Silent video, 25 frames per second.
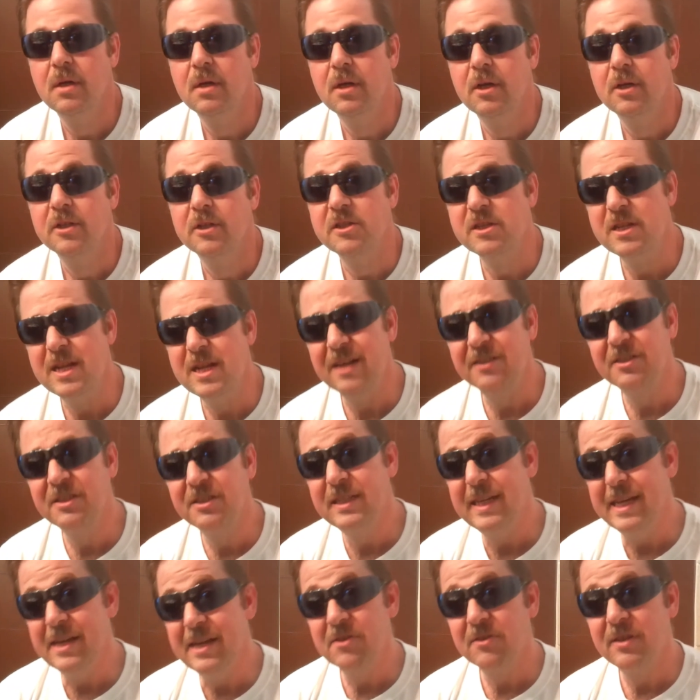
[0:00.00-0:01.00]
So now
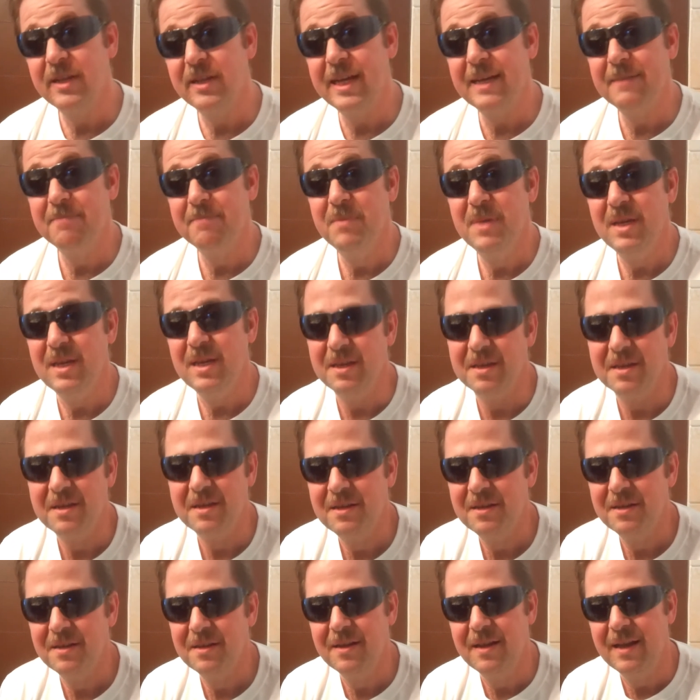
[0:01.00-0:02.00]
say you're like me,
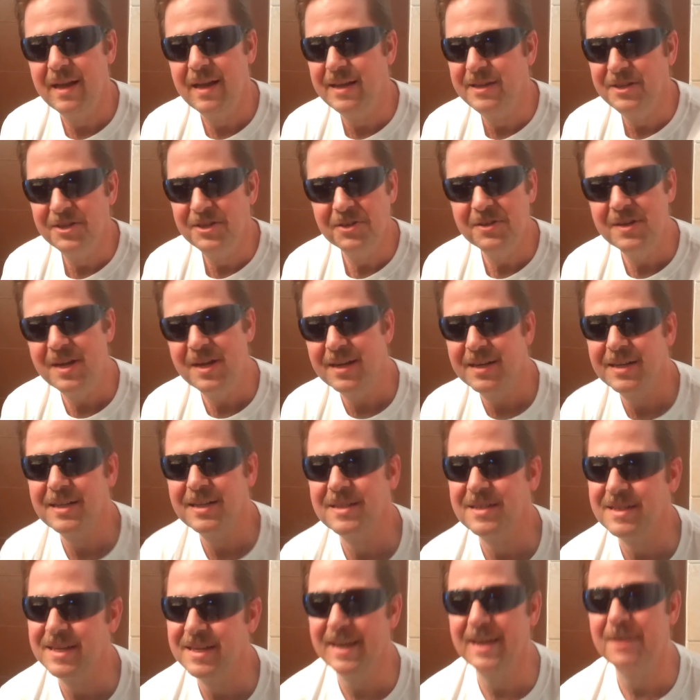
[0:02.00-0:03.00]
and you're not
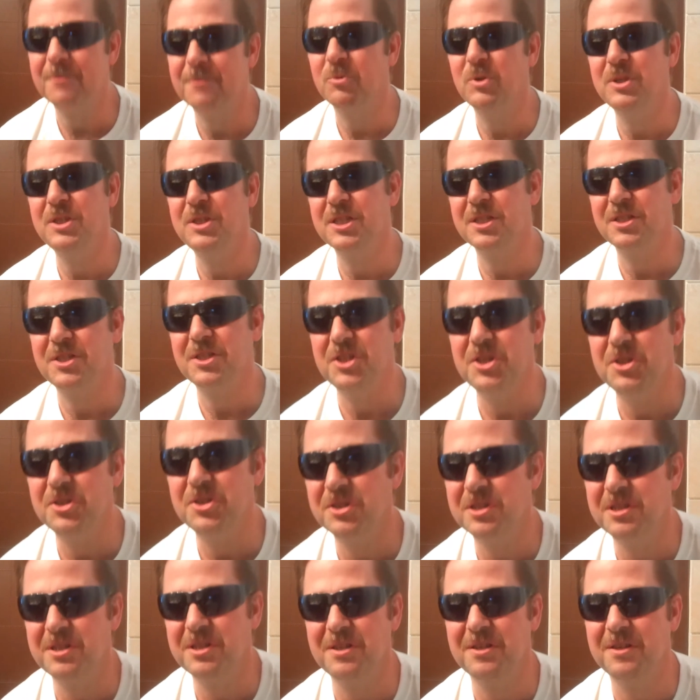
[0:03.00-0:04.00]
content with just
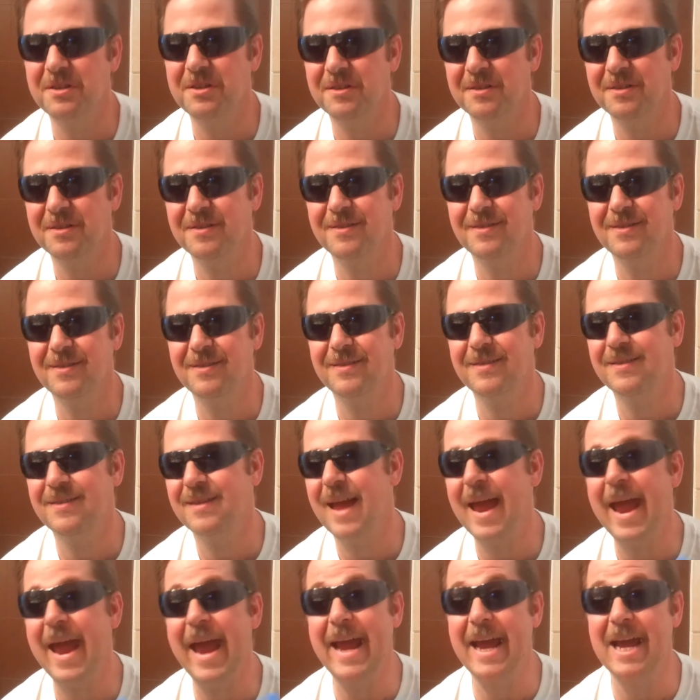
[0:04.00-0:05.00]
using
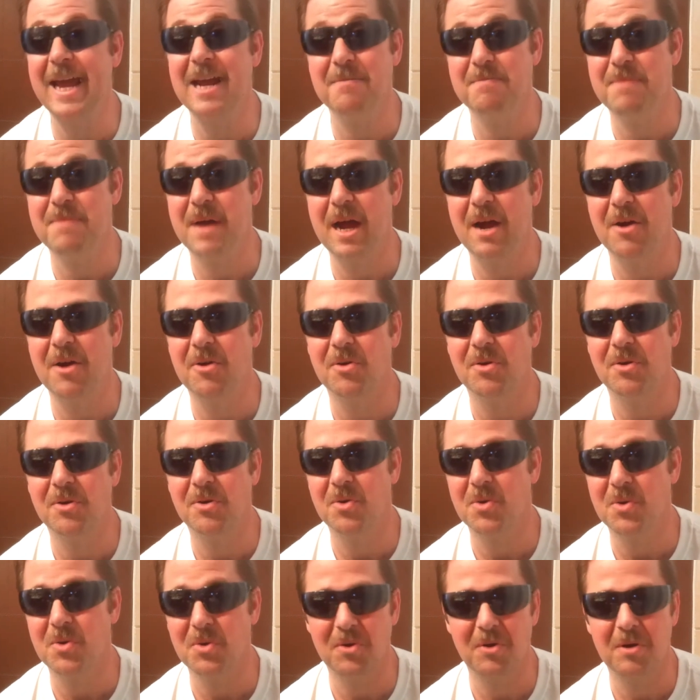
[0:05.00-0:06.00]
hand power
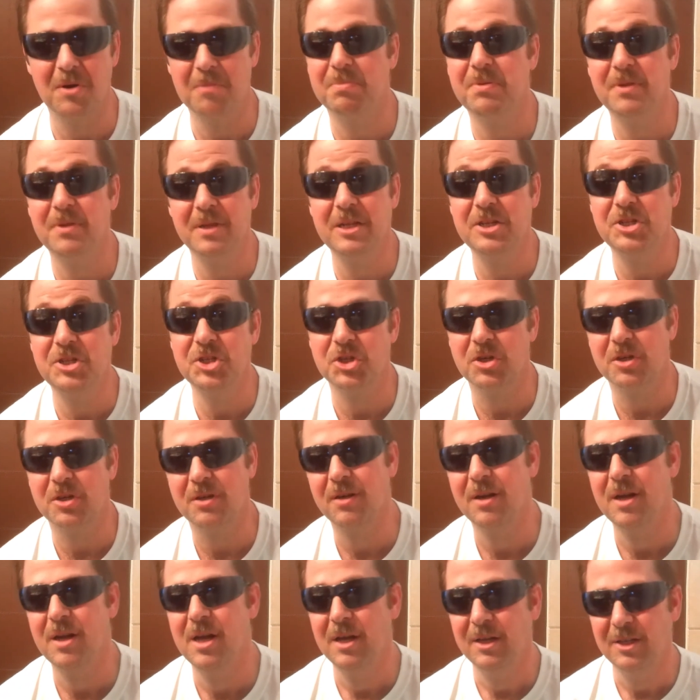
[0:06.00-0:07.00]
or a plunger.
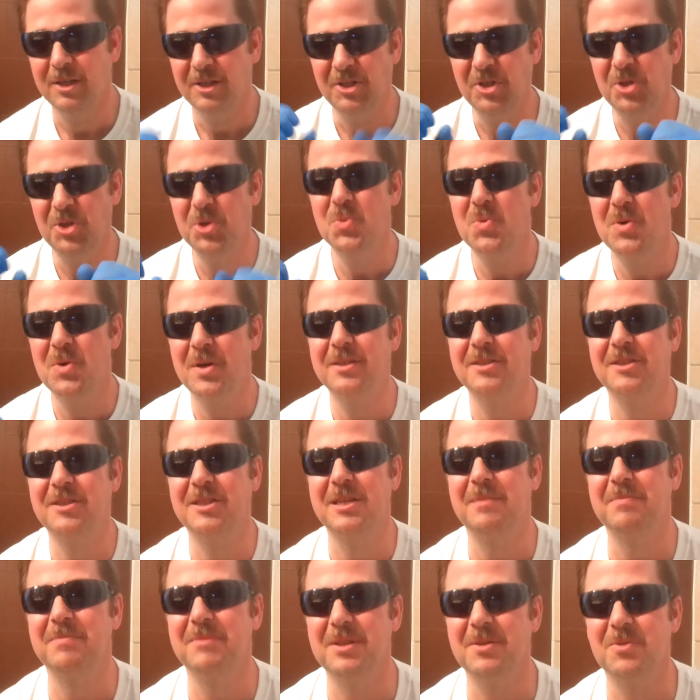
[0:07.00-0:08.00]
You want
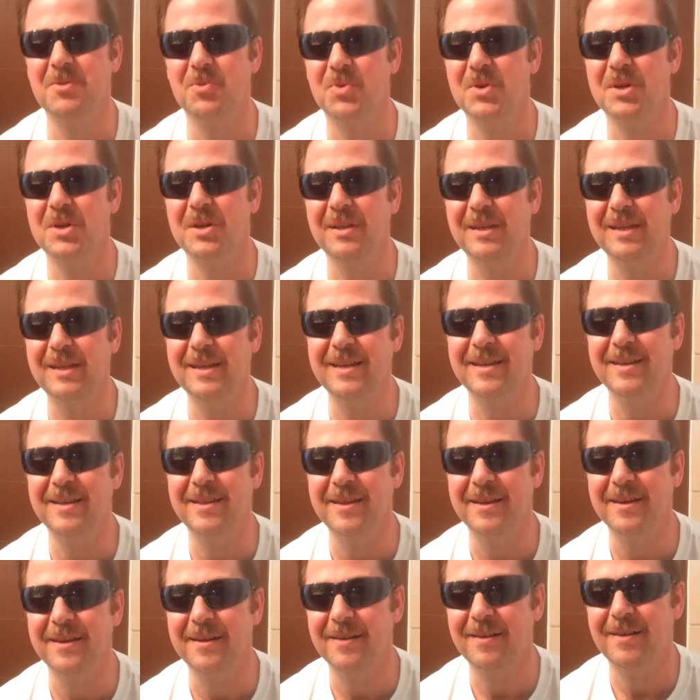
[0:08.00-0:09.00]
something really in
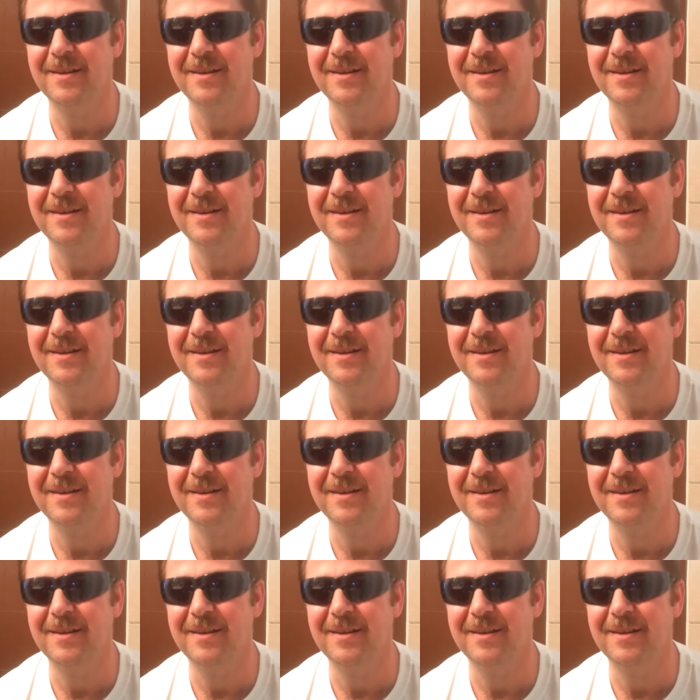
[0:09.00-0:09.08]
there.